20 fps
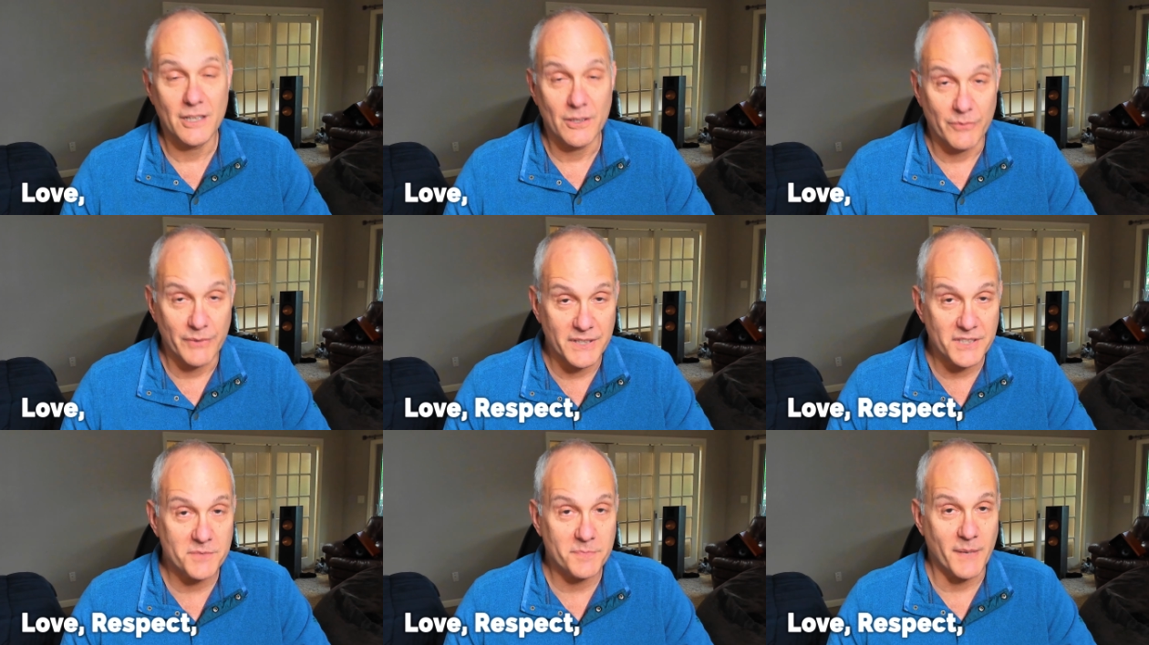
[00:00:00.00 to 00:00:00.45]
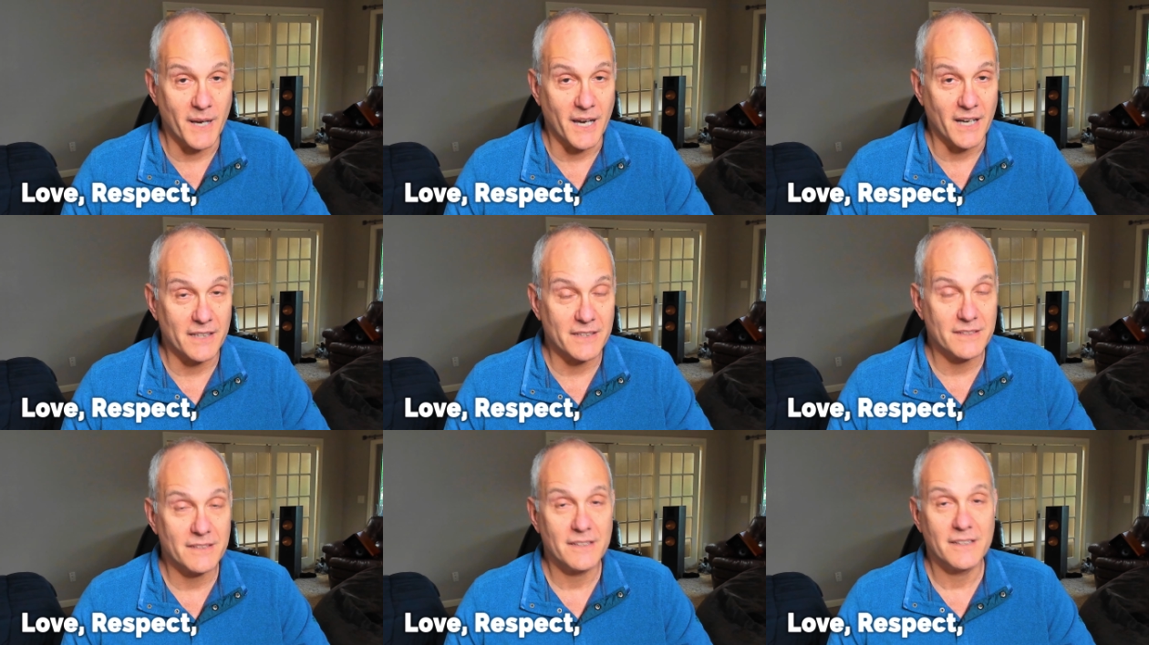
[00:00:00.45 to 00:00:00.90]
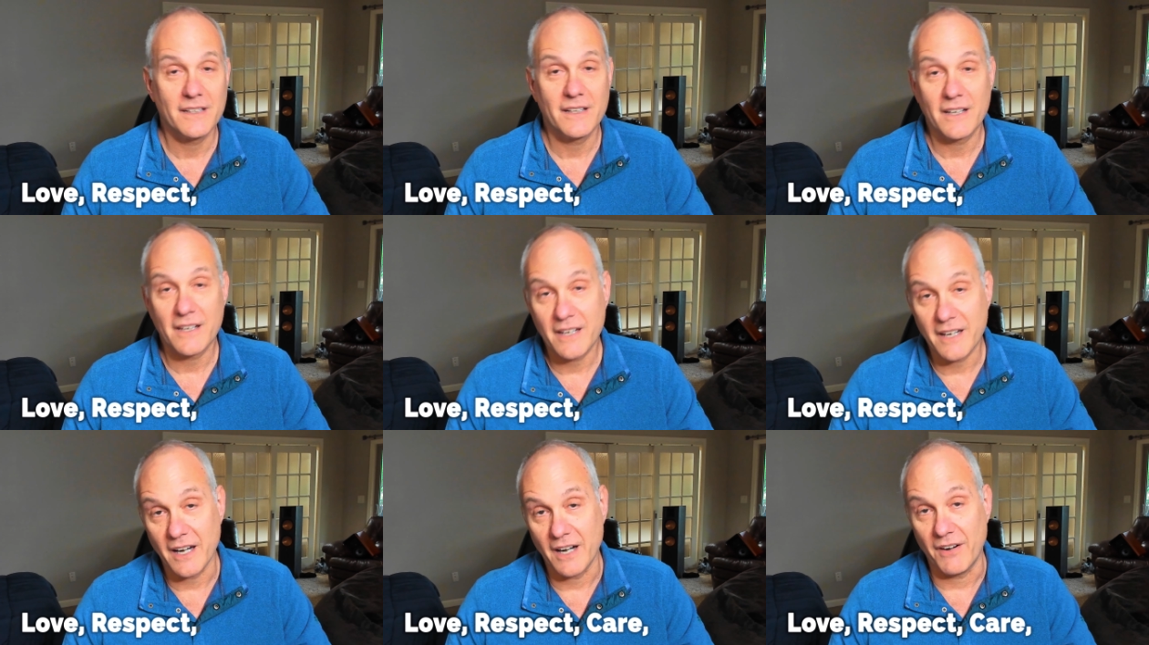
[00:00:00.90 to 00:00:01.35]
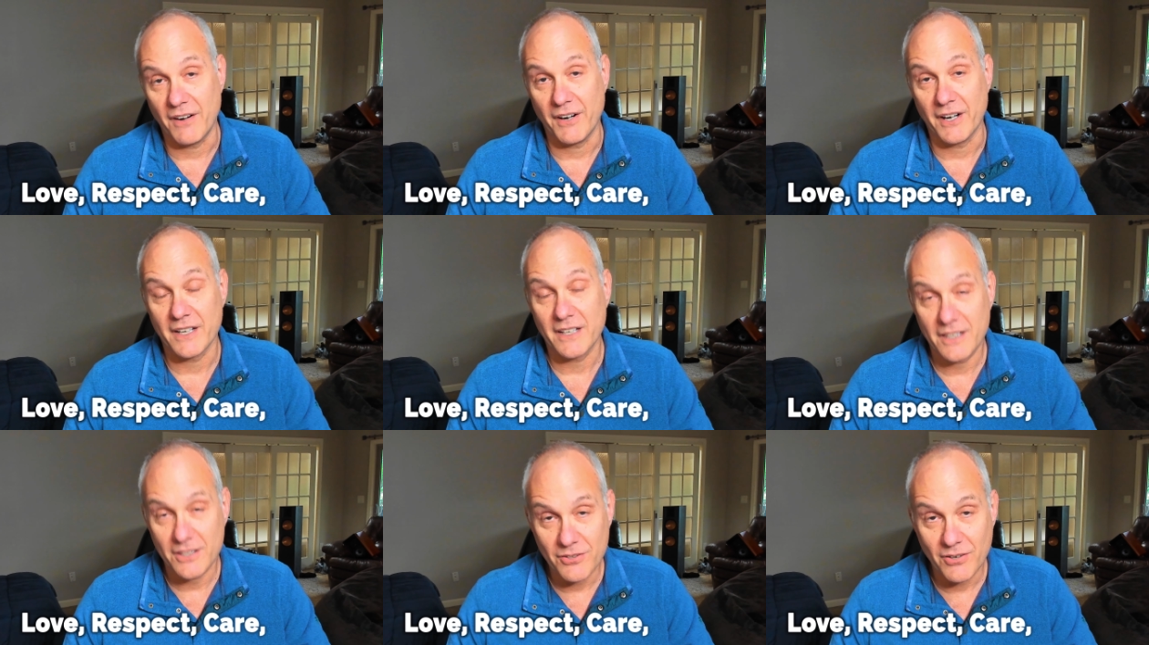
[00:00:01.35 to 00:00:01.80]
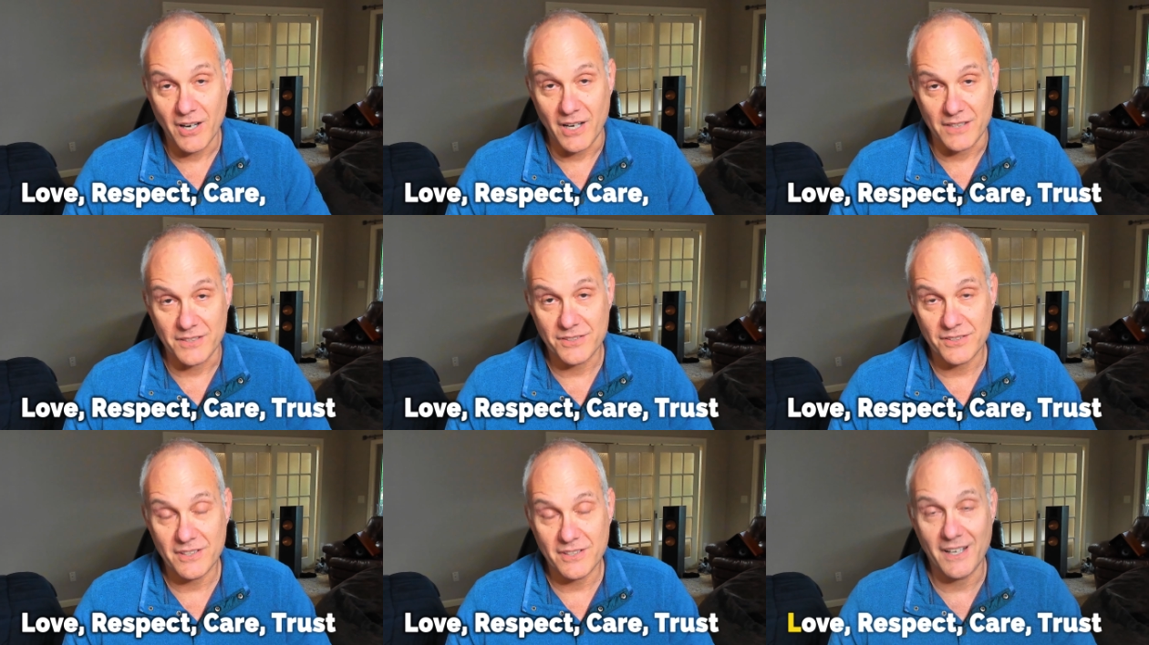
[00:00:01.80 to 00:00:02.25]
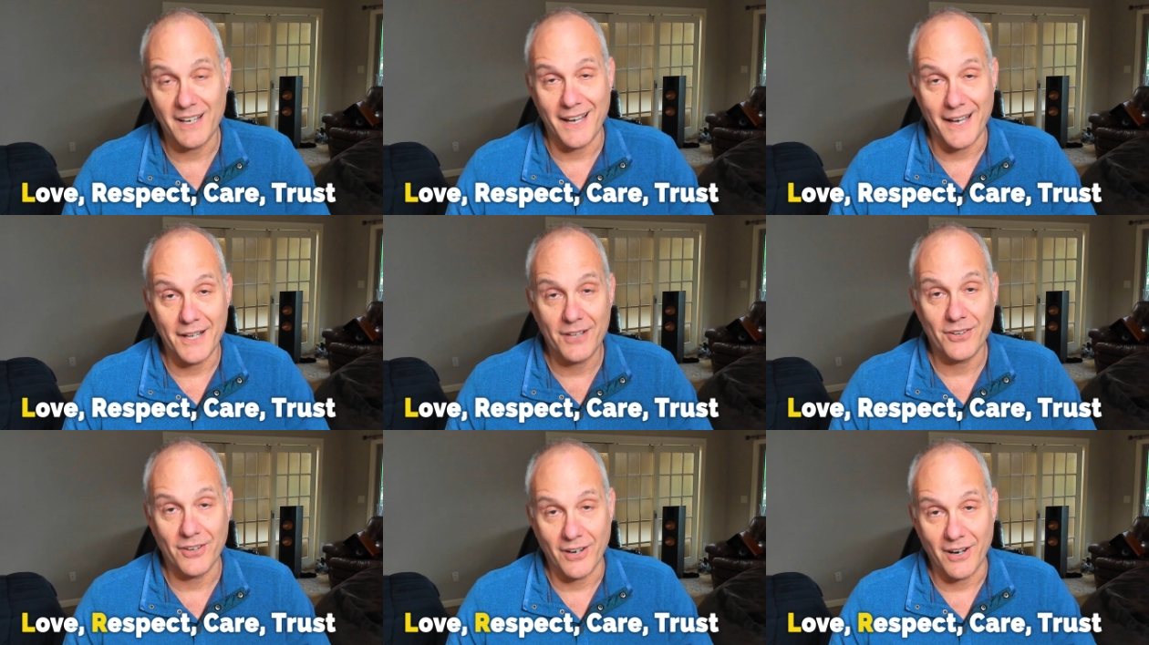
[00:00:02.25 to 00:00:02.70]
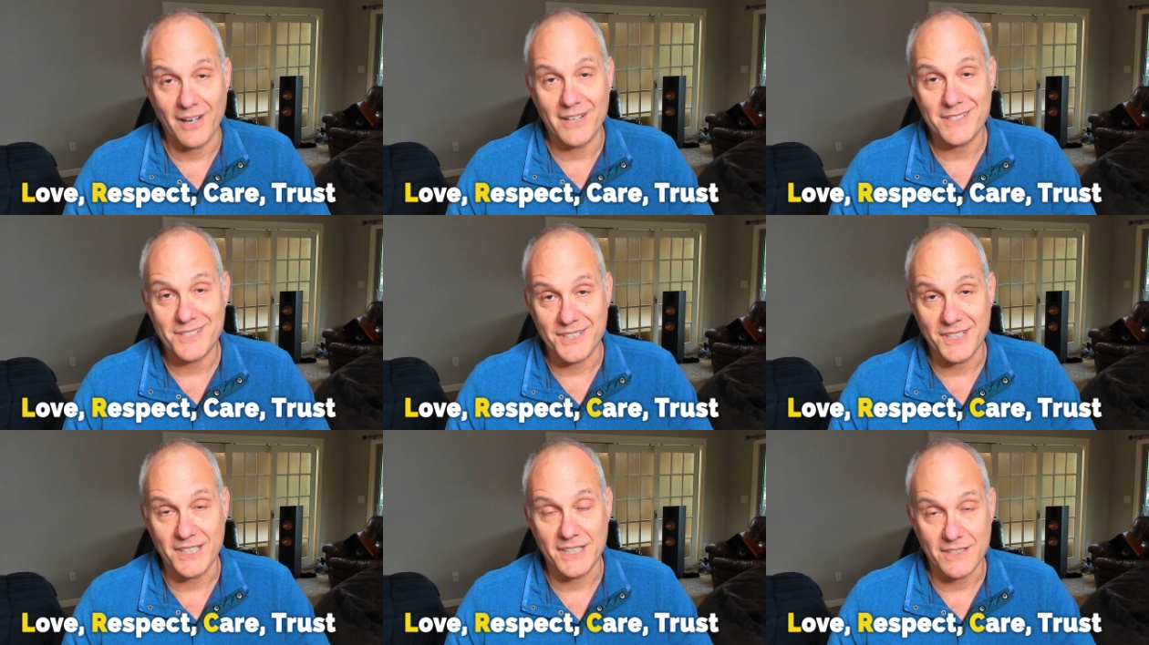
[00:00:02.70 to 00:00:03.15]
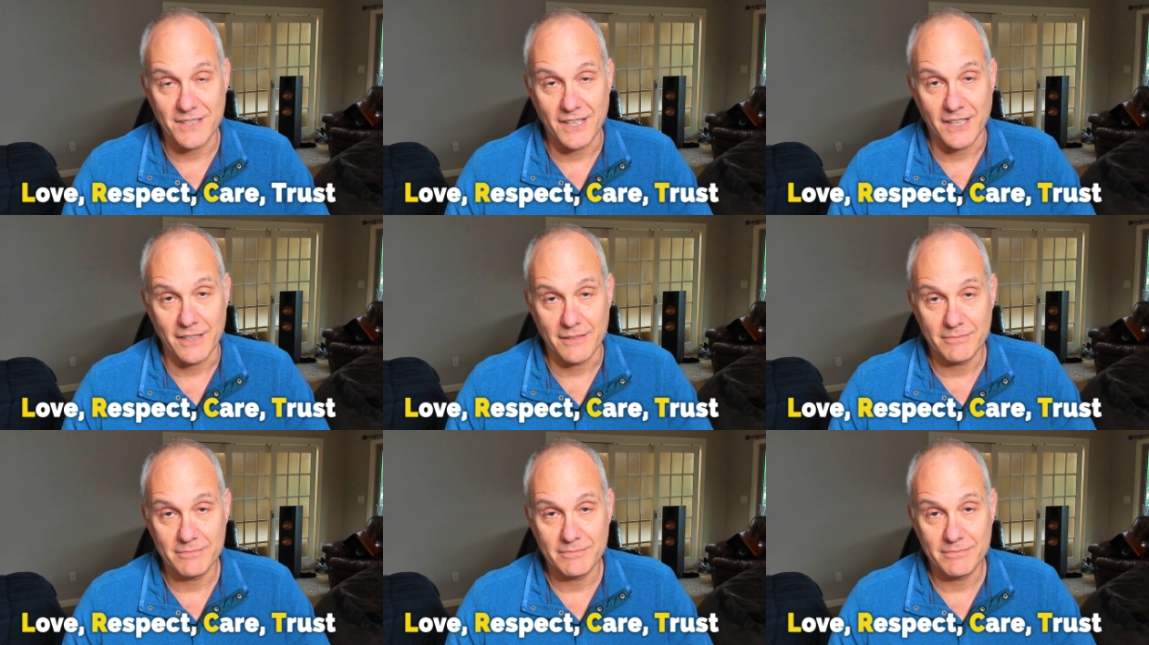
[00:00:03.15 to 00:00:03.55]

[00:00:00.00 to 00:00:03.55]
respect, Caring, and Trust, LRCT.